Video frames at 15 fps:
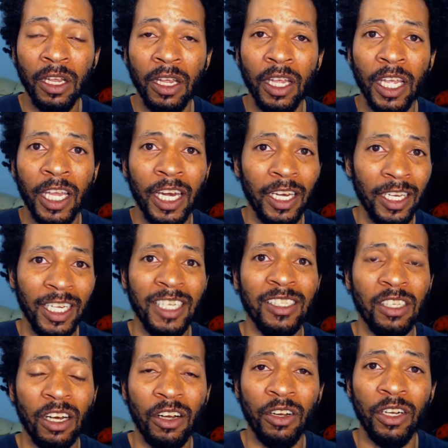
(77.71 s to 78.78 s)
and at least
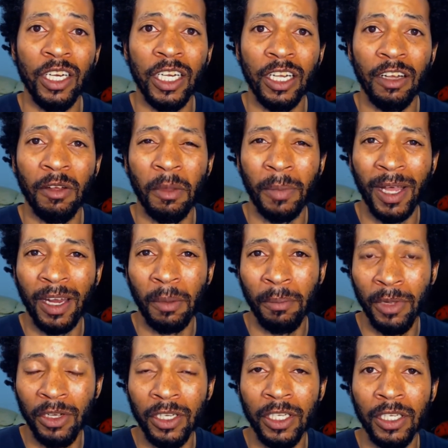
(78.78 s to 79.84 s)
earning about 1
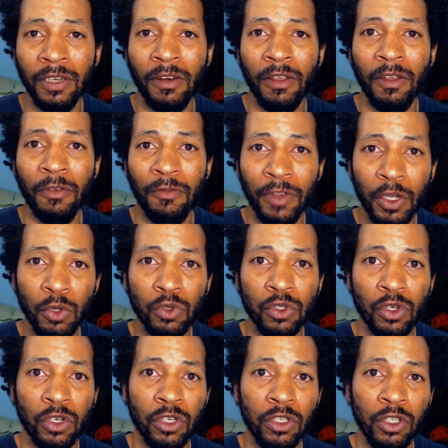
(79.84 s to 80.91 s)
million views
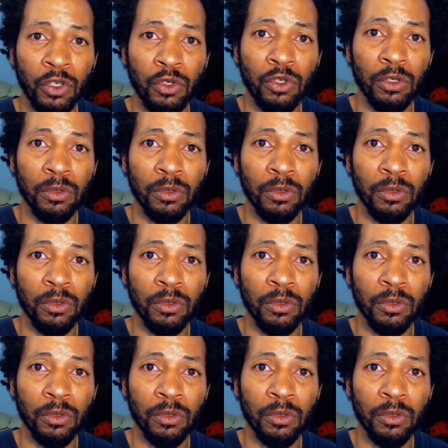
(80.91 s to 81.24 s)
on YouTube.